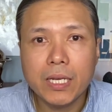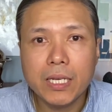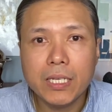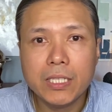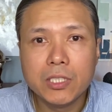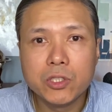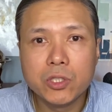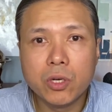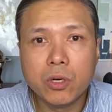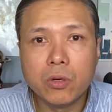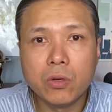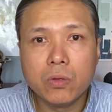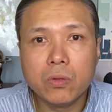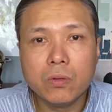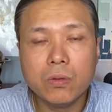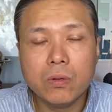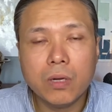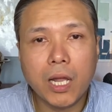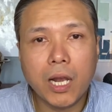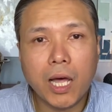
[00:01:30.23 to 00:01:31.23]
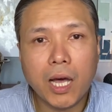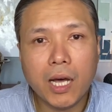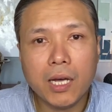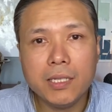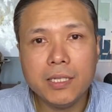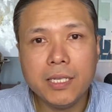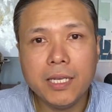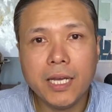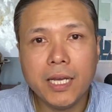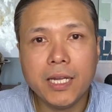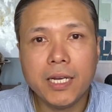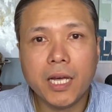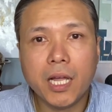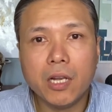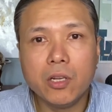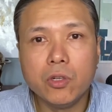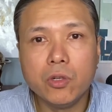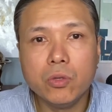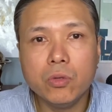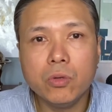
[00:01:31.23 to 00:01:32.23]
So Al-Hadi and
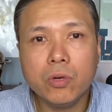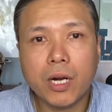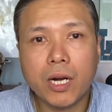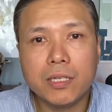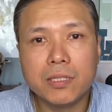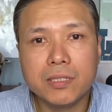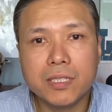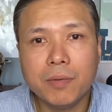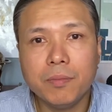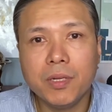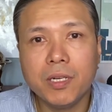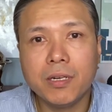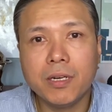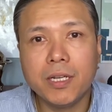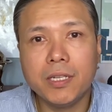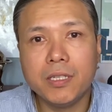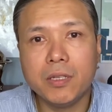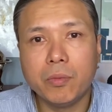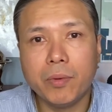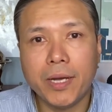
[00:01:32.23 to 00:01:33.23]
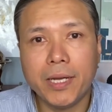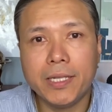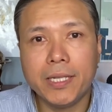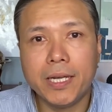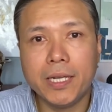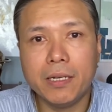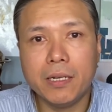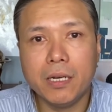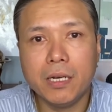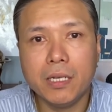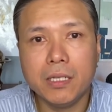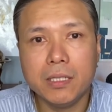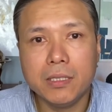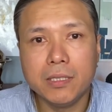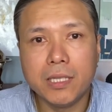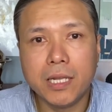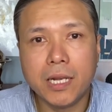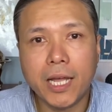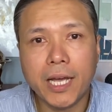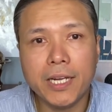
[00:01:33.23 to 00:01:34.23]
Al-Nur are similar in the way that
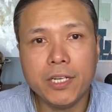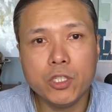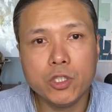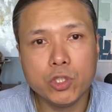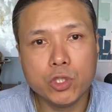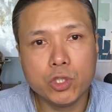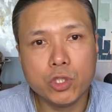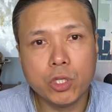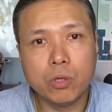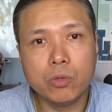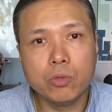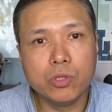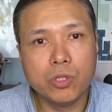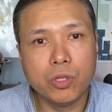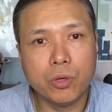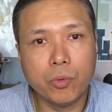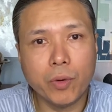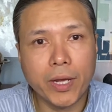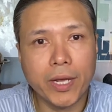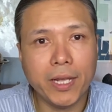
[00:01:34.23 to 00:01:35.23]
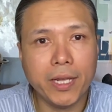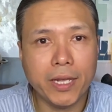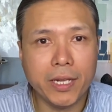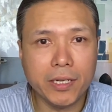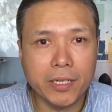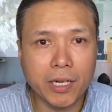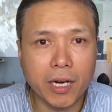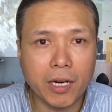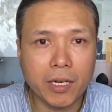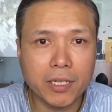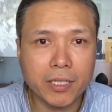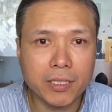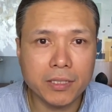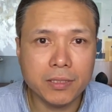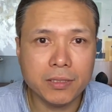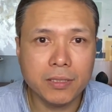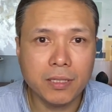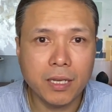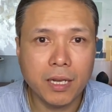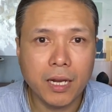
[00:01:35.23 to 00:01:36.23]
the light shows the way in
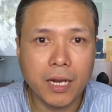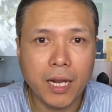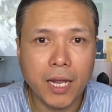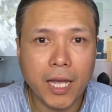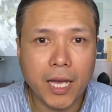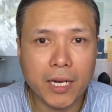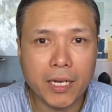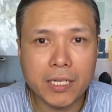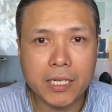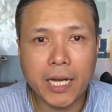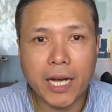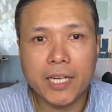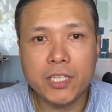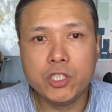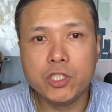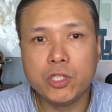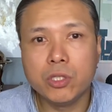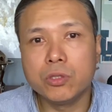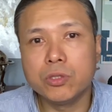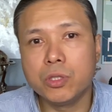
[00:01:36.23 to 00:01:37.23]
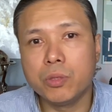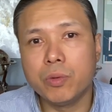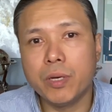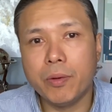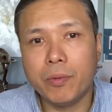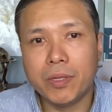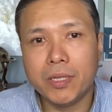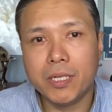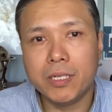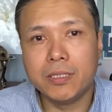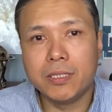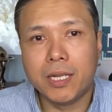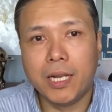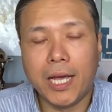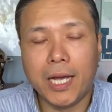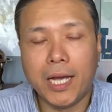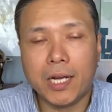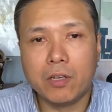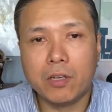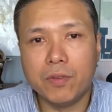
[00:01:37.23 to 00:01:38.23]
darkness and a guide shows the way when there's a
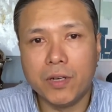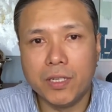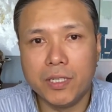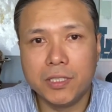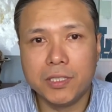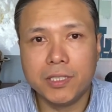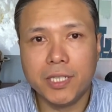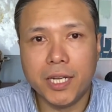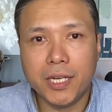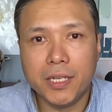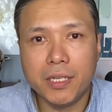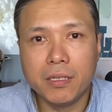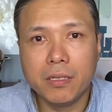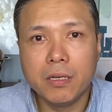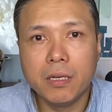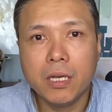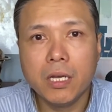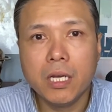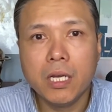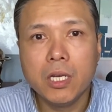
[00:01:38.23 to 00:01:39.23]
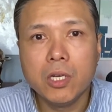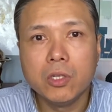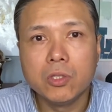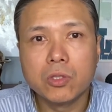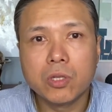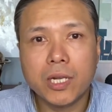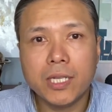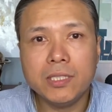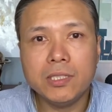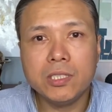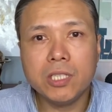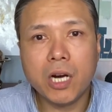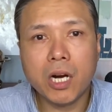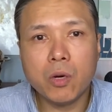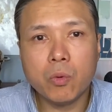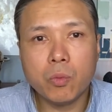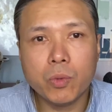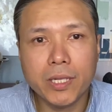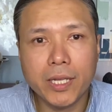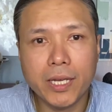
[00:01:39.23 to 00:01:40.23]
lack of understanding. So let's
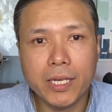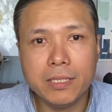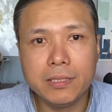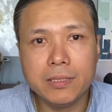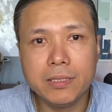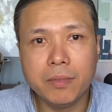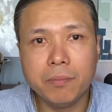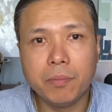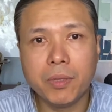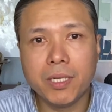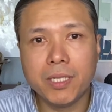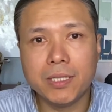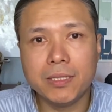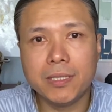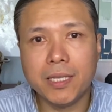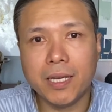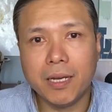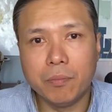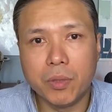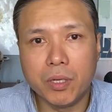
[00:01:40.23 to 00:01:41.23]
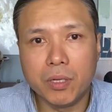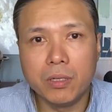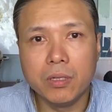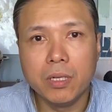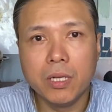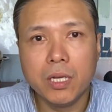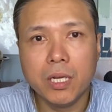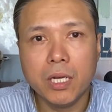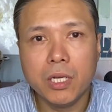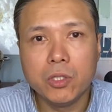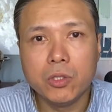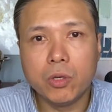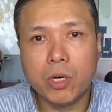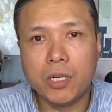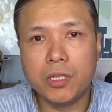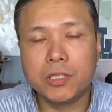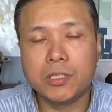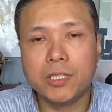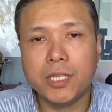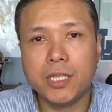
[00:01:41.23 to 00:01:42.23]
start with a simple example to
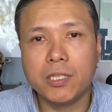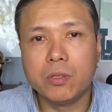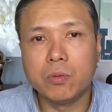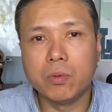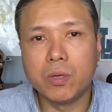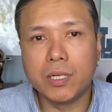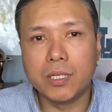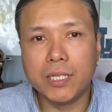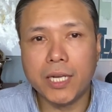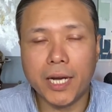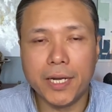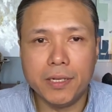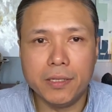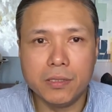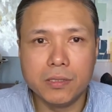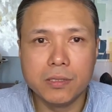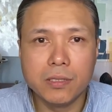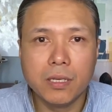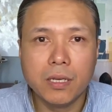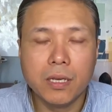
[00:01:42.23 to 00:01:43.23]
understand the word guidance.